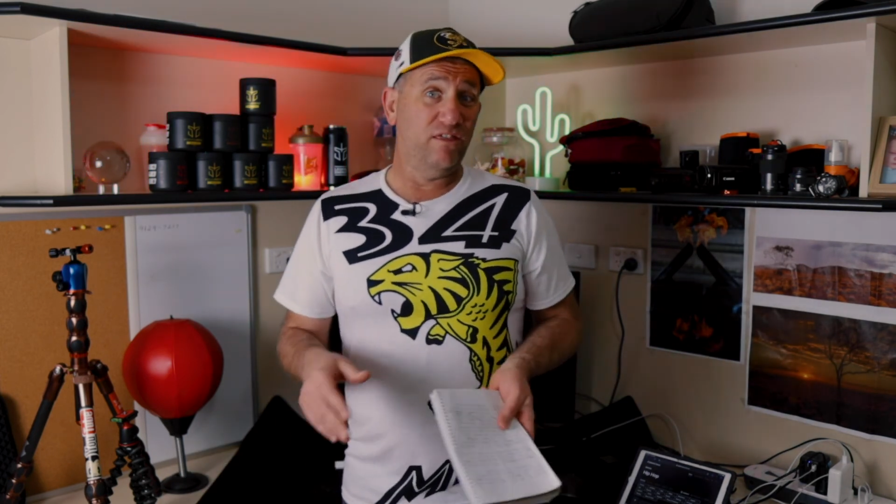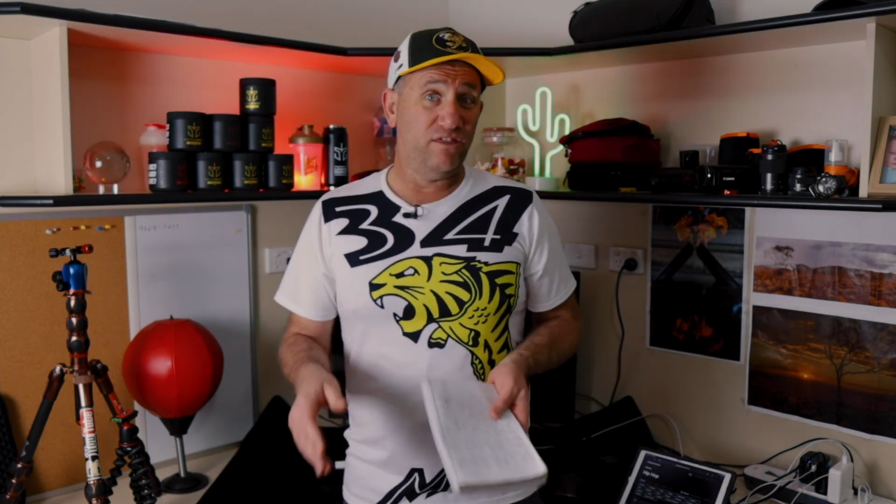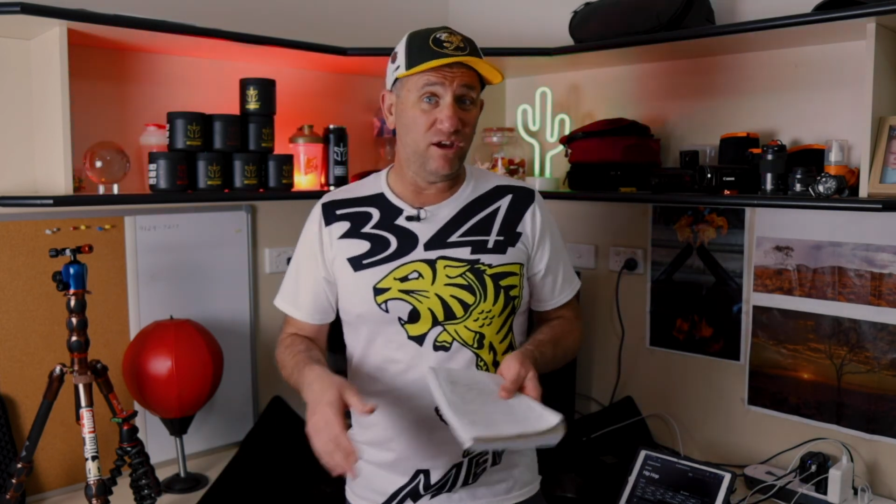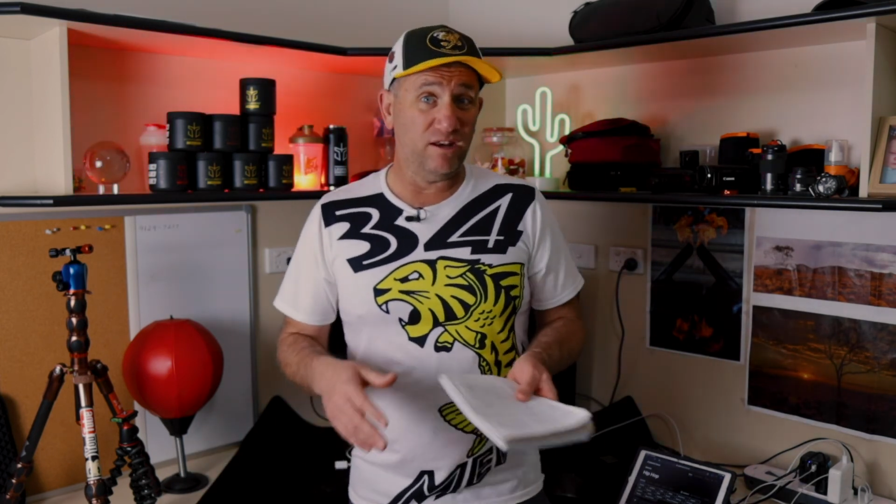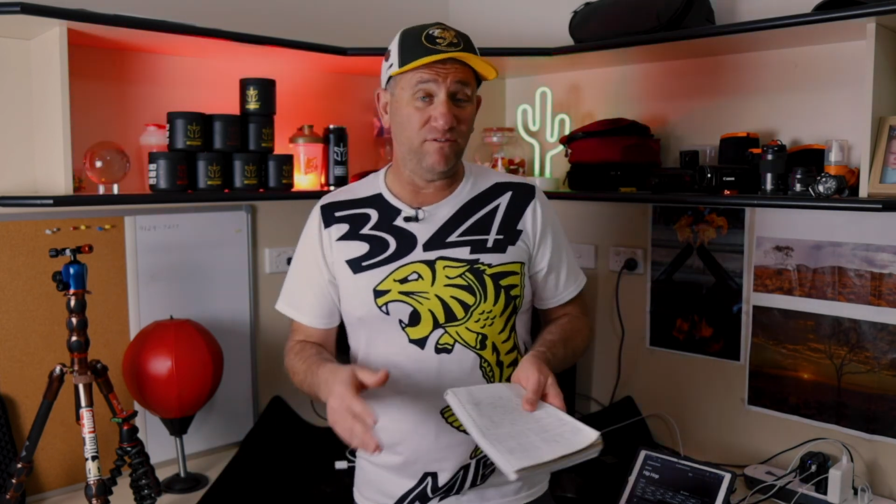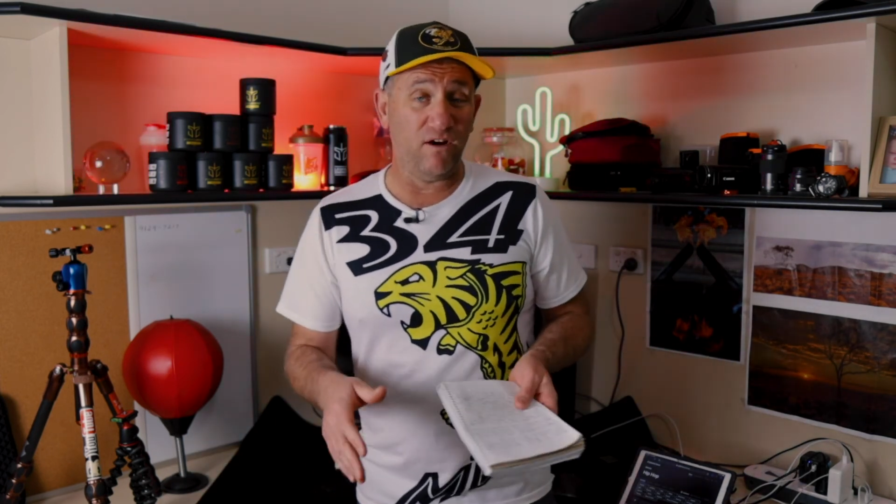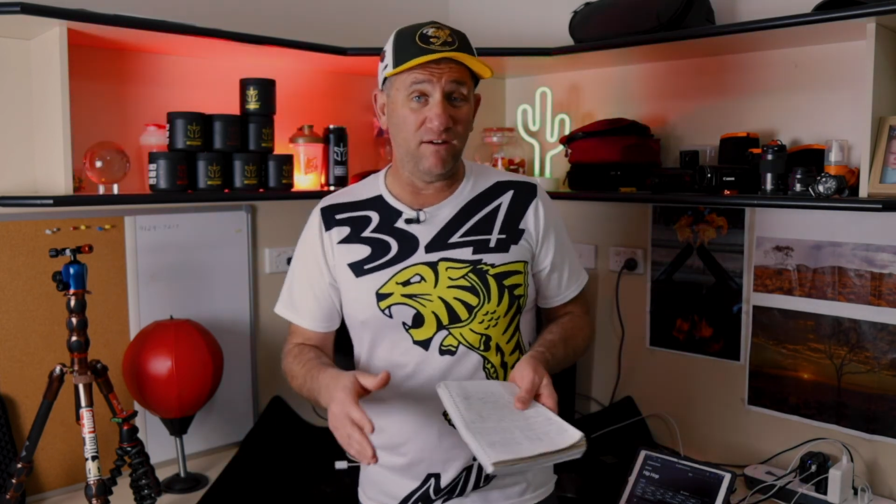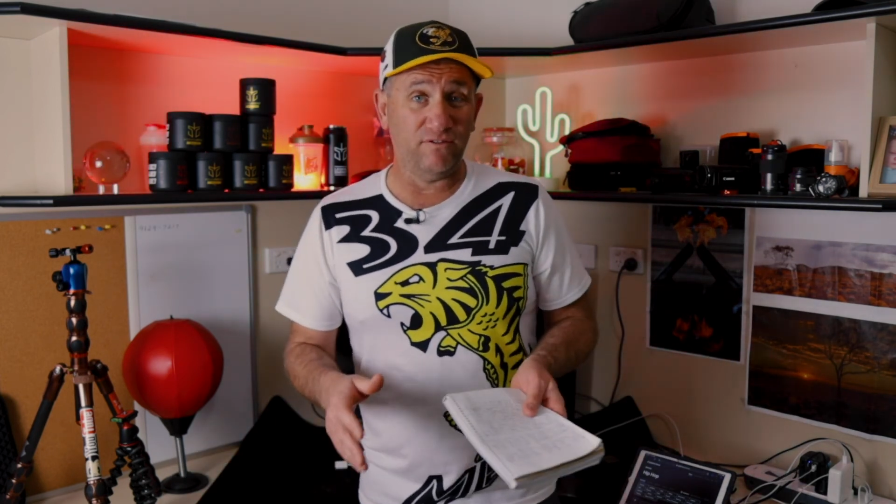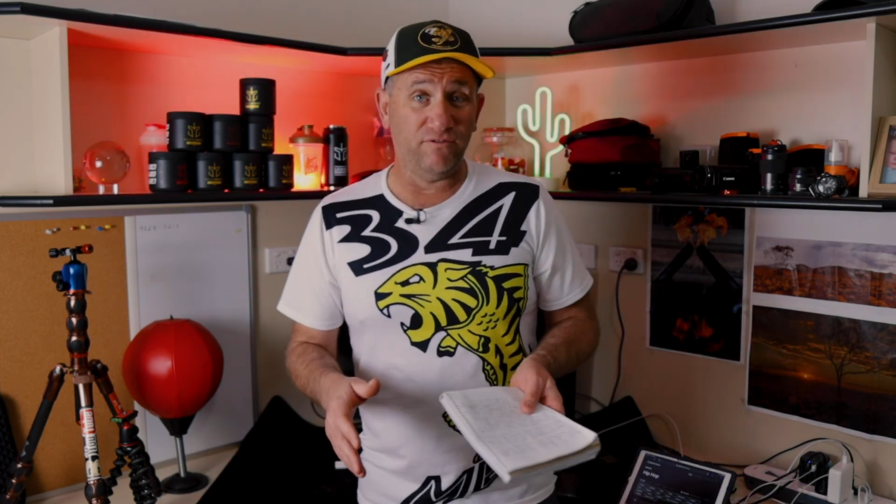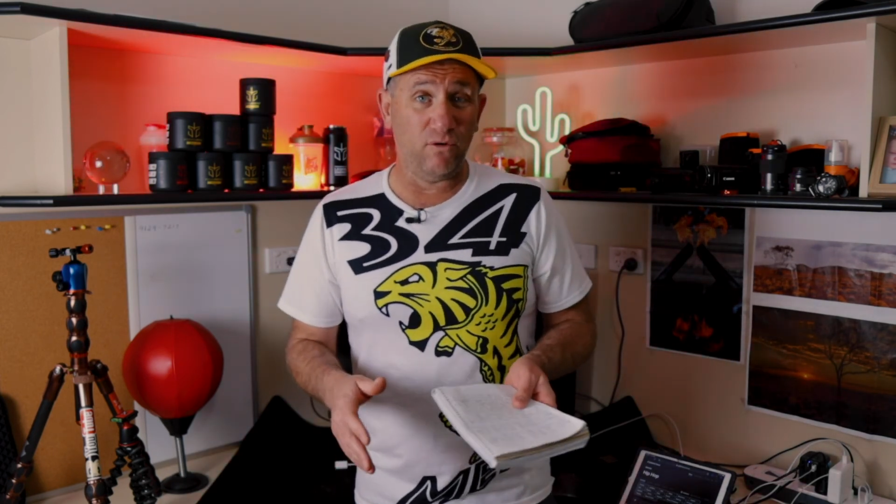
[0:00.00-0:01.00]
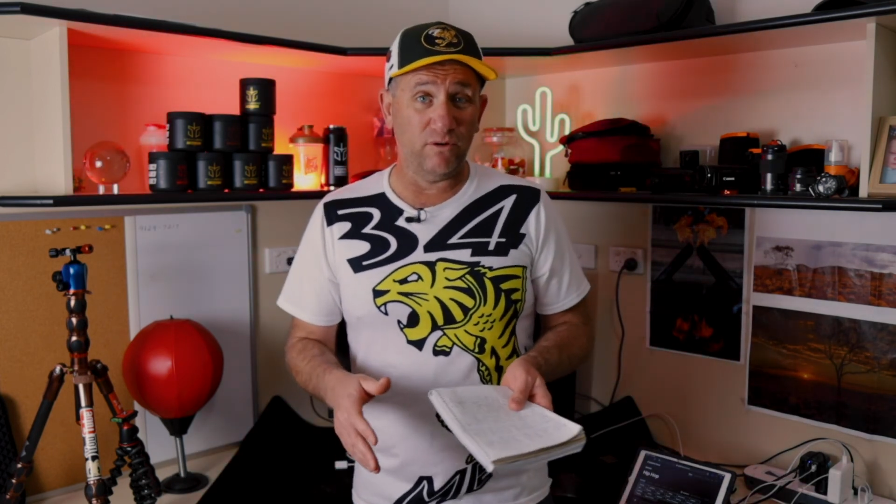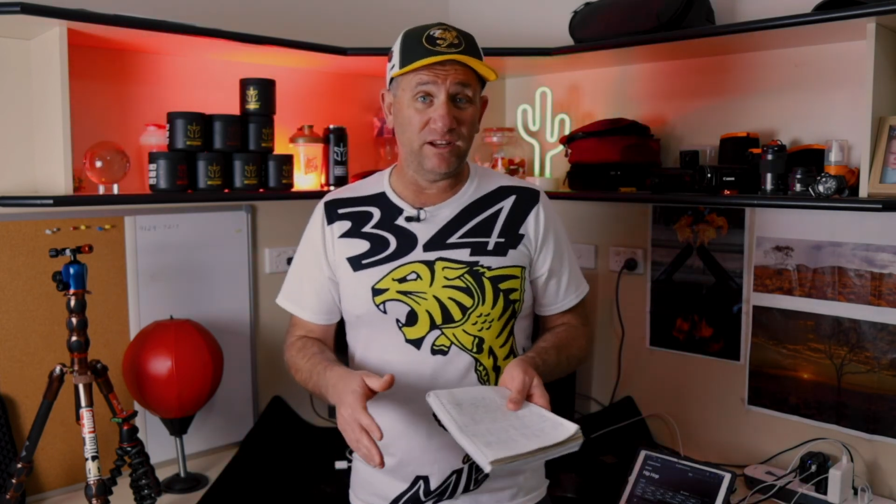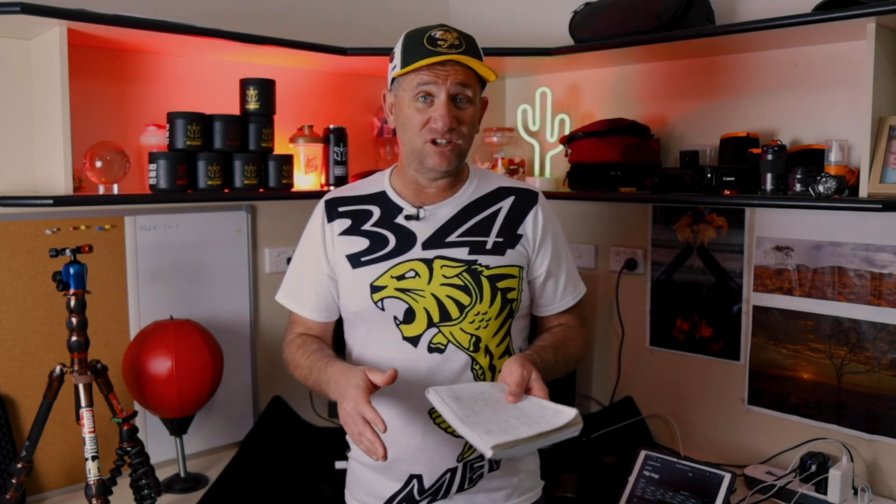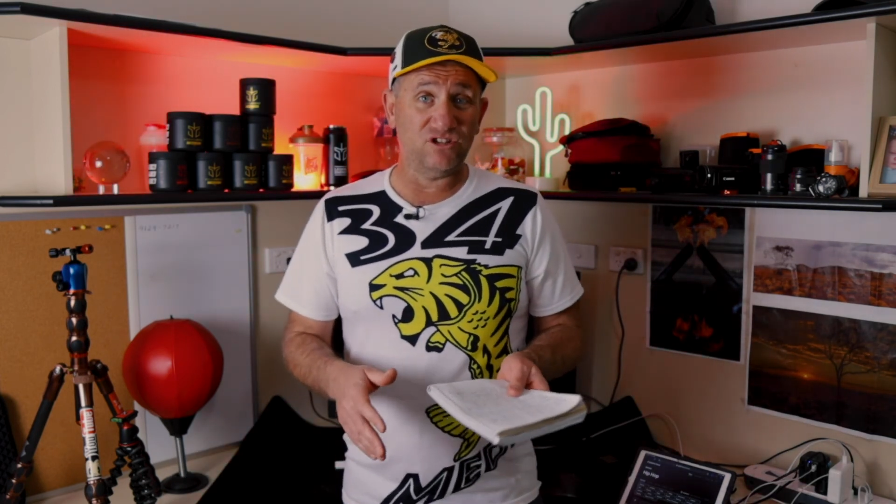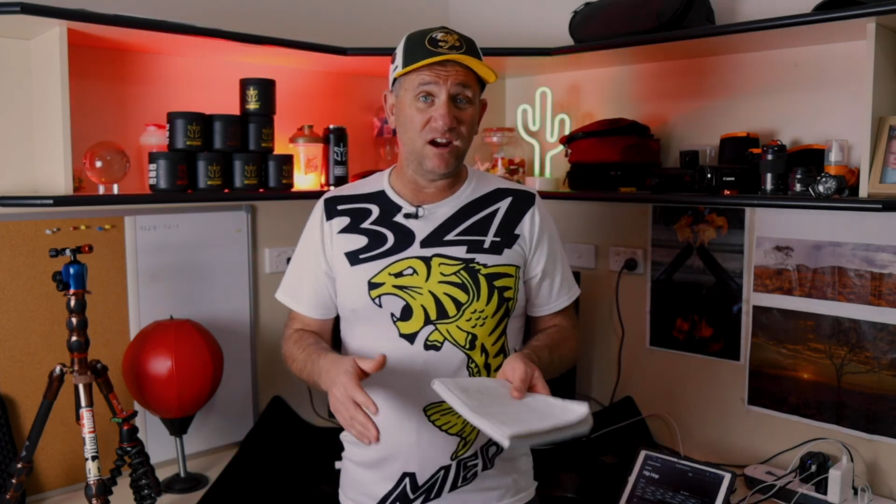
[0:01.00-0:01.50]
35 to 40
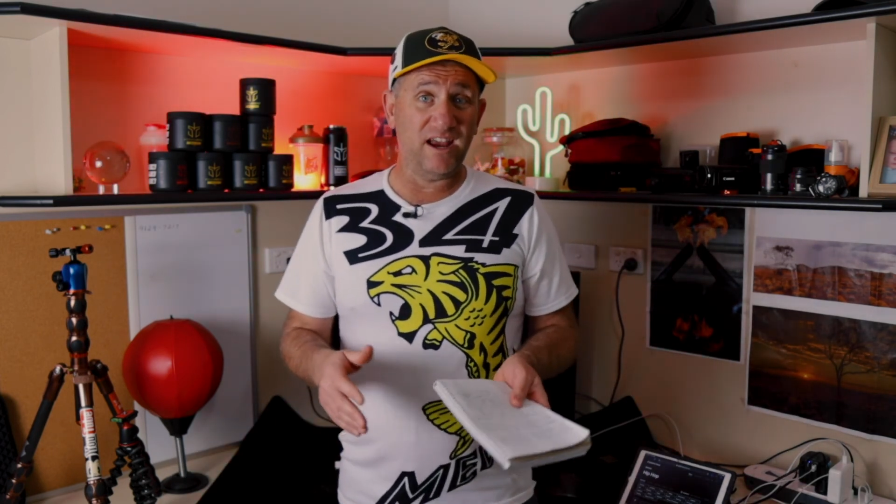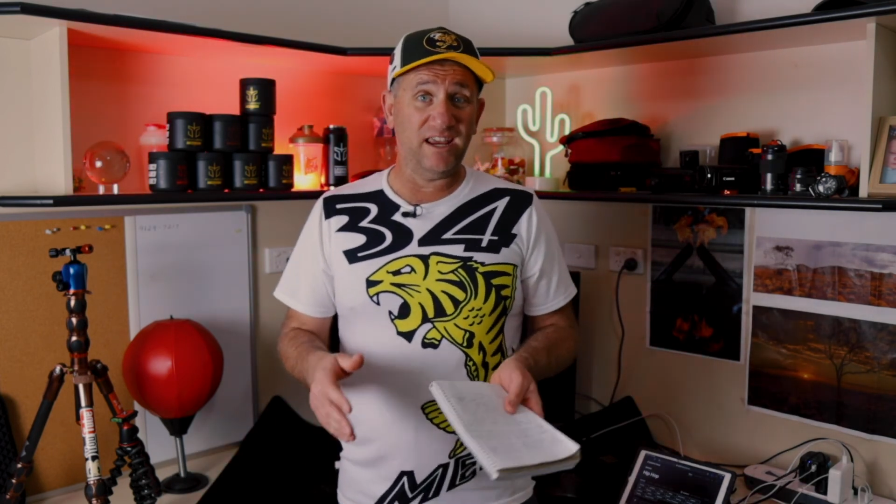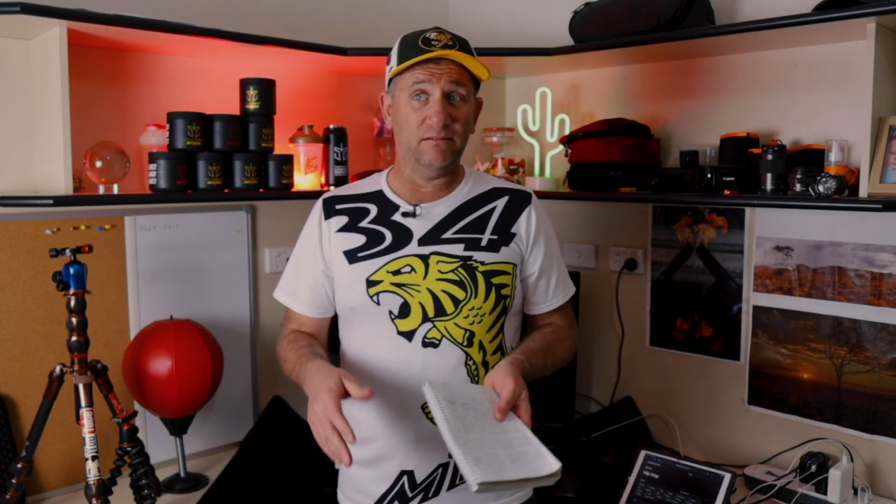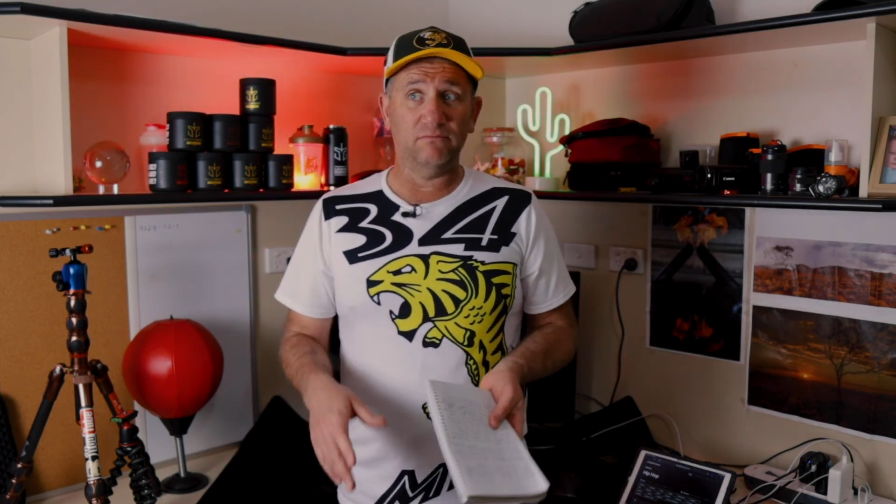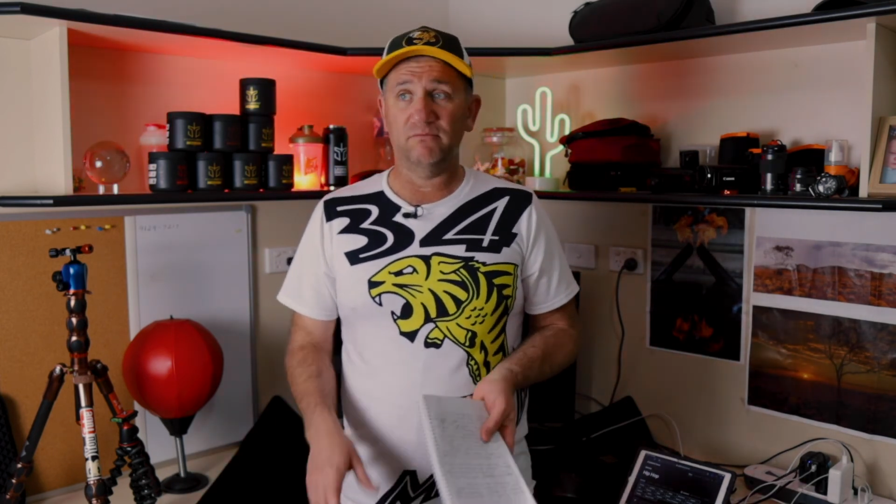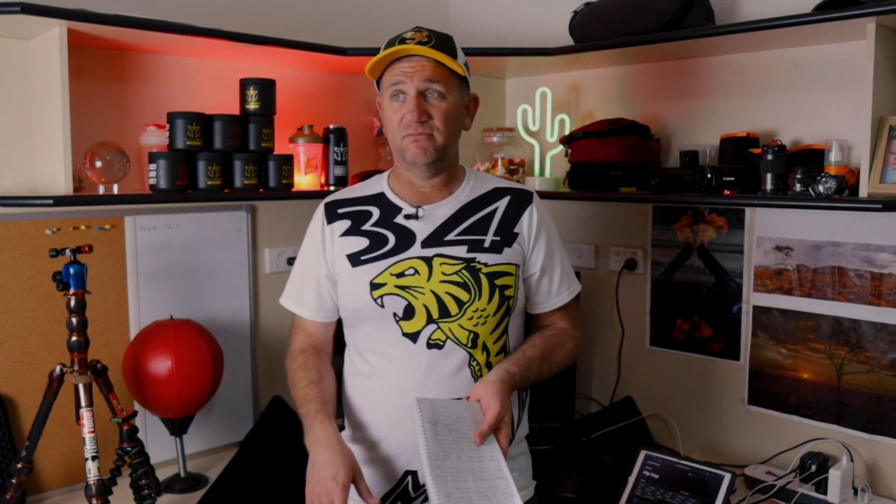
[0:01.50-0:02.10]
Australian.